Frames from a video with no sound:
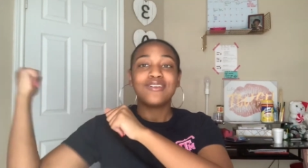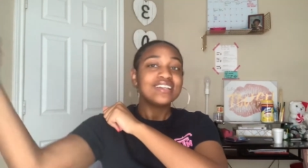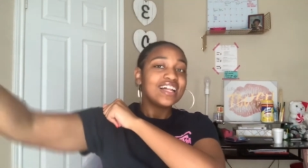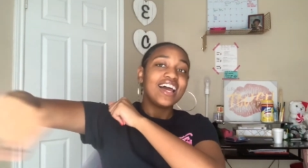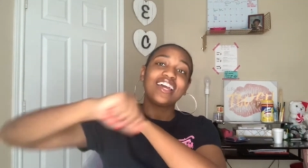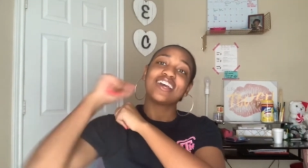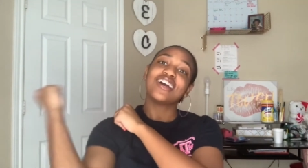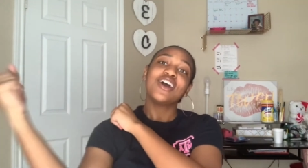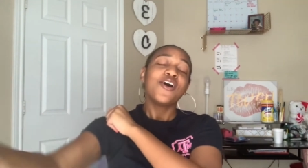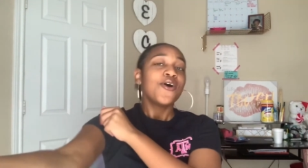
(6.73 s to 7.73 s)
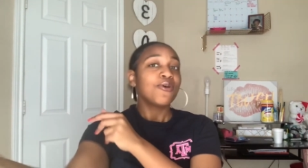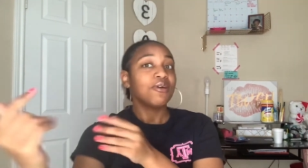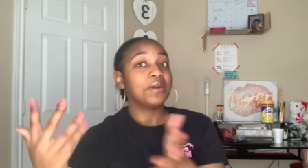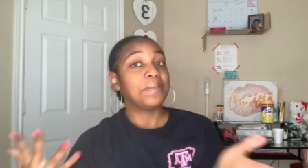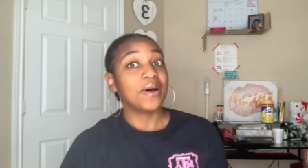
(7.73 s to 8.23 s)
Like,
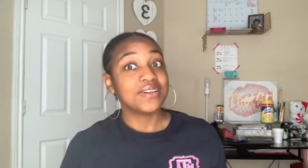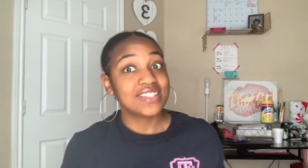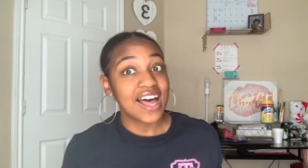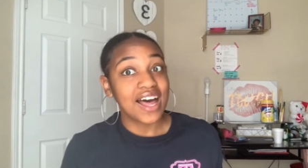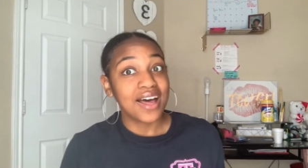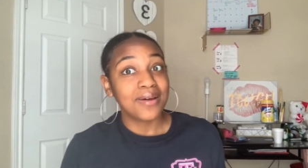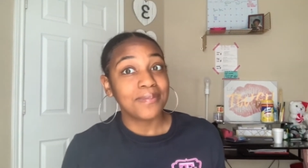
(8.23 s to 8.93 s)
Rona, post up.